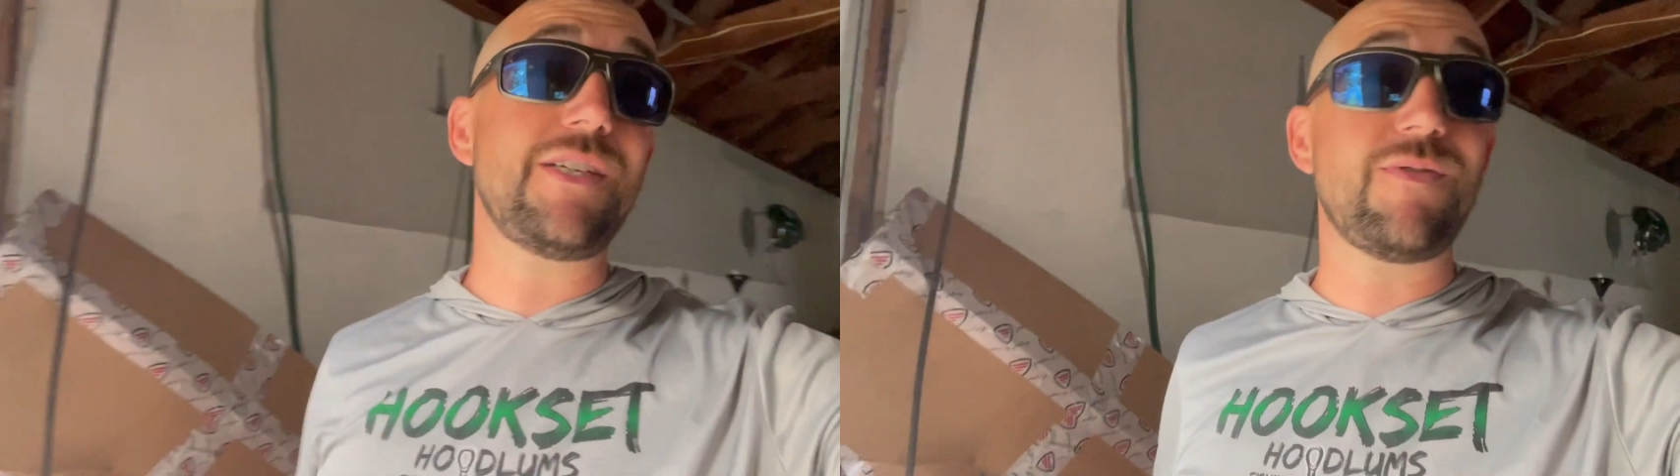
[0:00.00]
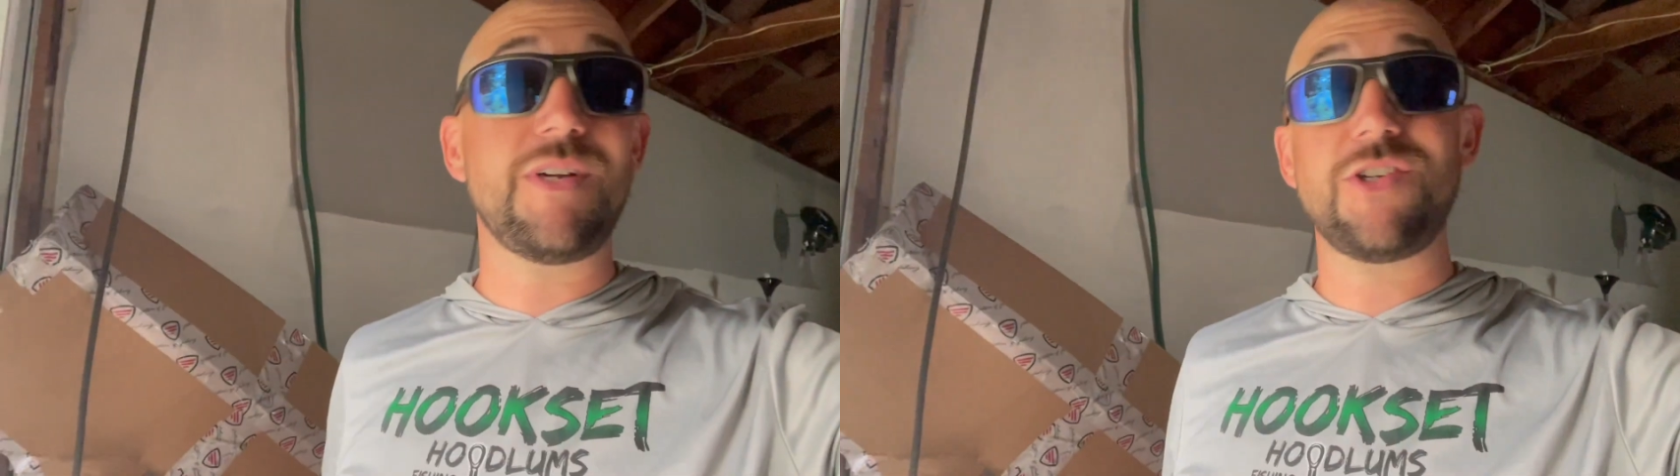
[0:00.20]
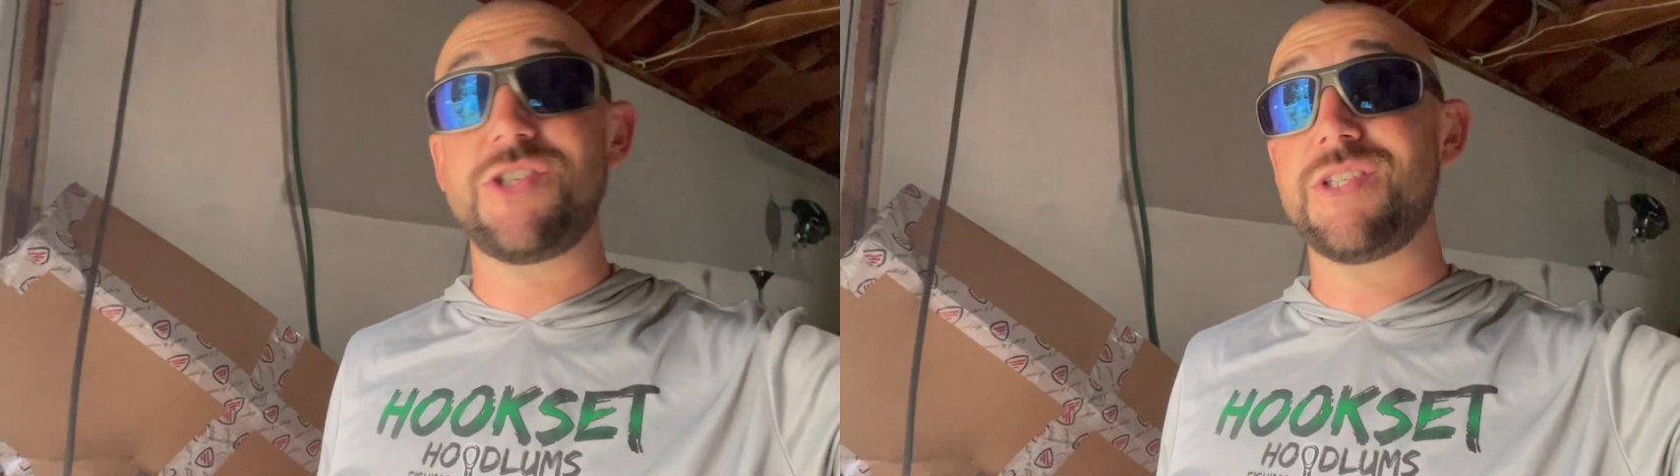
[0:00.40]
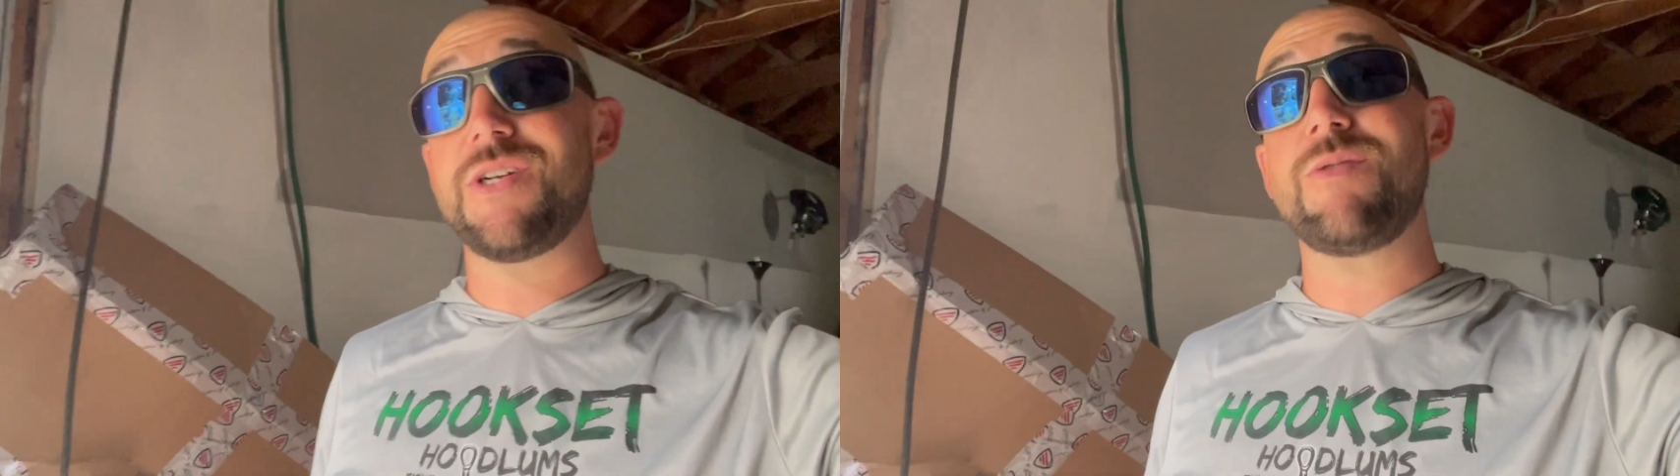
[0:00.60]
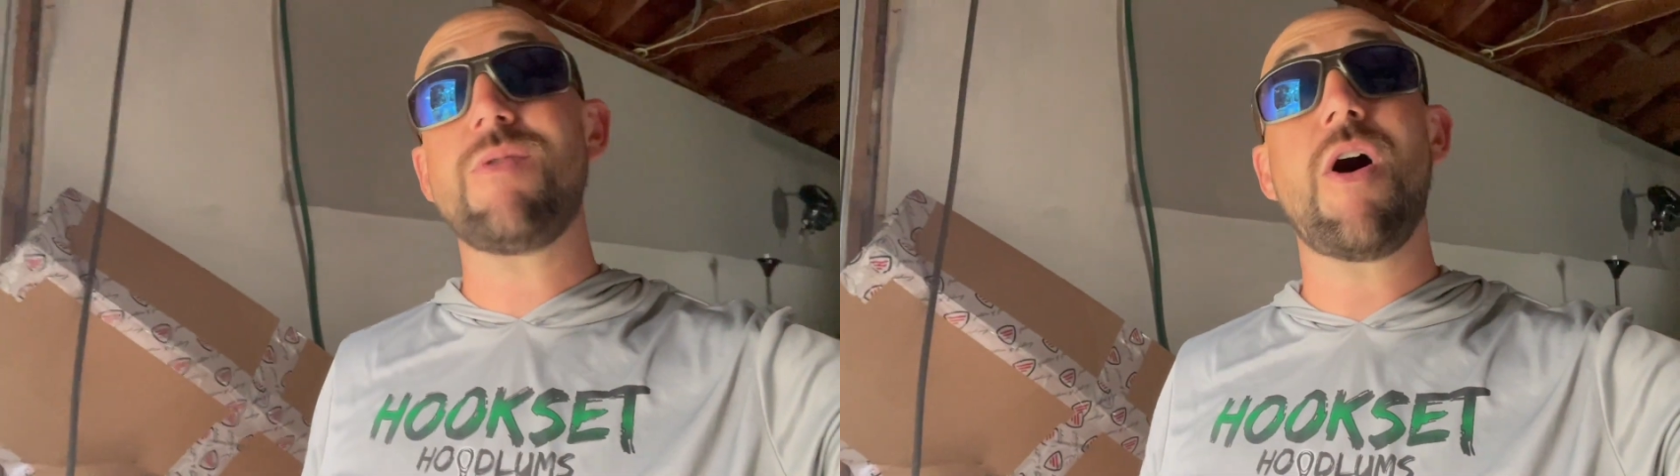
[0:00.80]
finishes in a
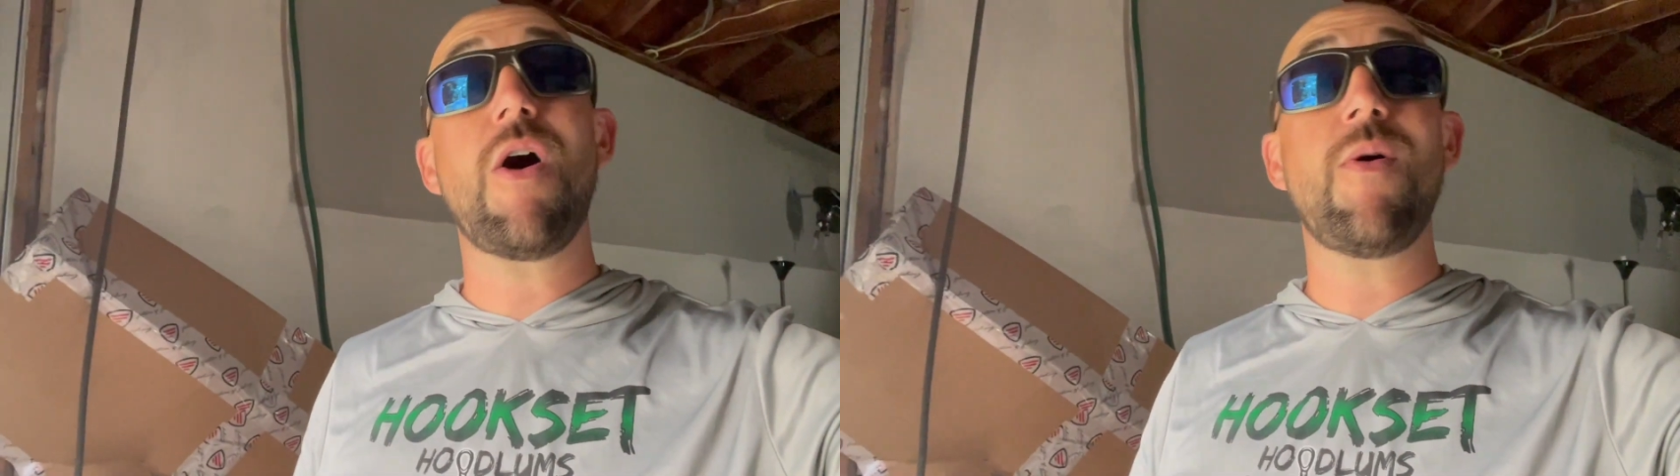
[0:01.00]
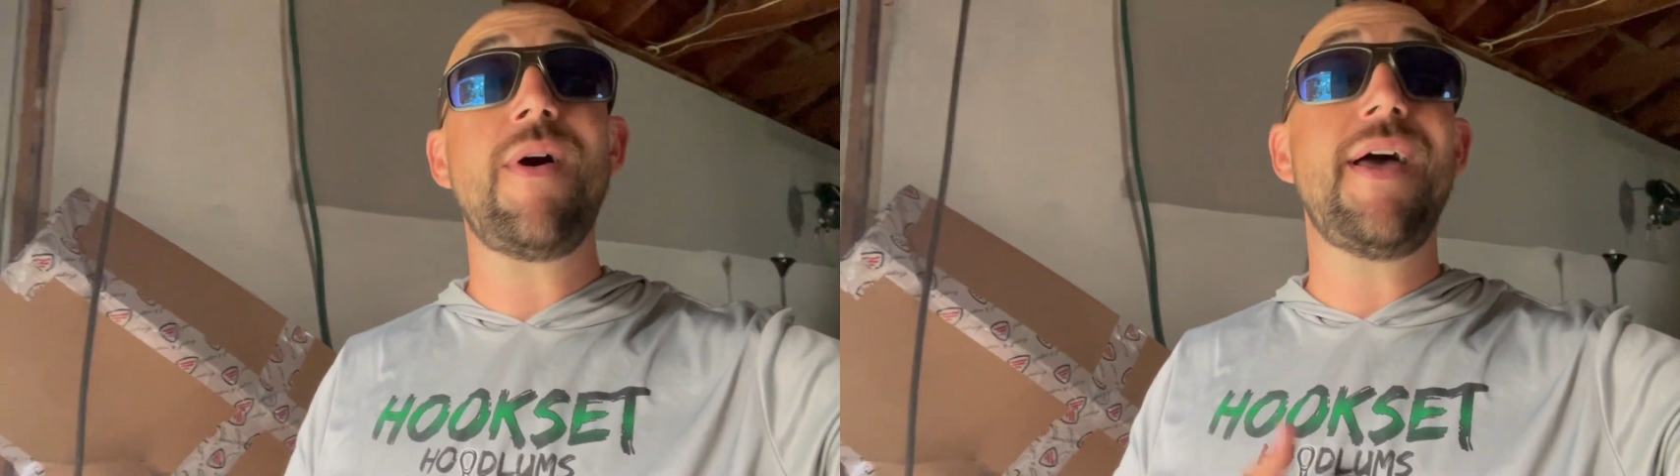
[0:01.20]
row,